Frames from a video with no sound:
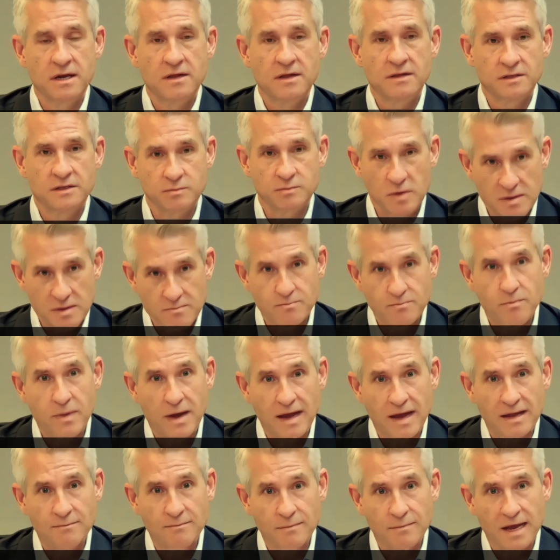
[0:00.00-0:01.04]
that's been
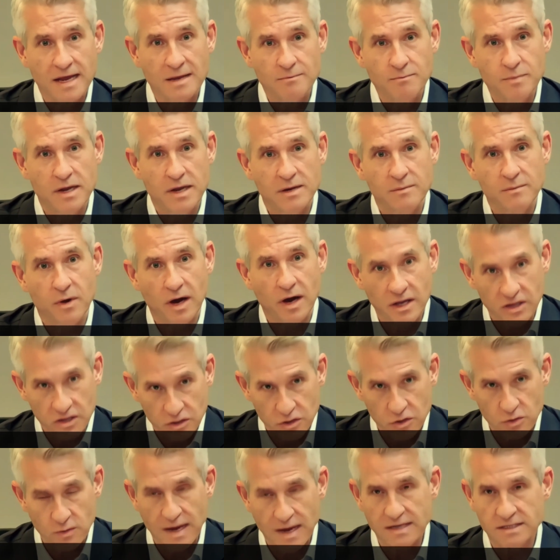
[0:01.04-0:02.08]
made better by
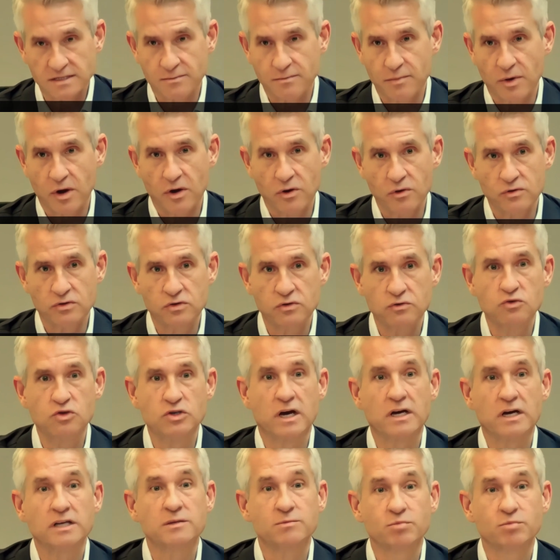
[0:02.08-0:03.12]
you as opposed to
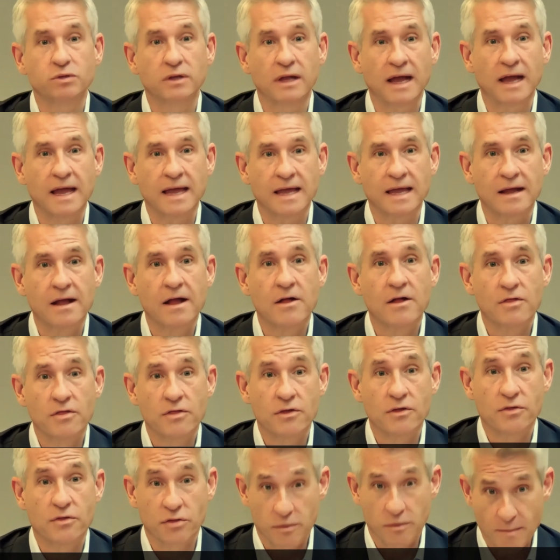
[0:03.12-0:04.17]
just playing
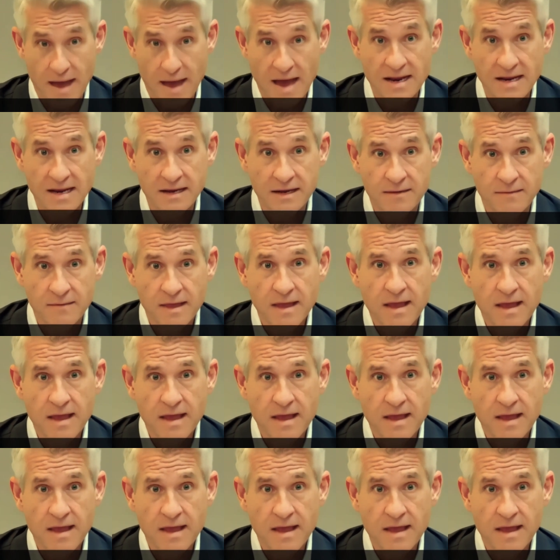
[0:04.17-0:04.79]
the thematic.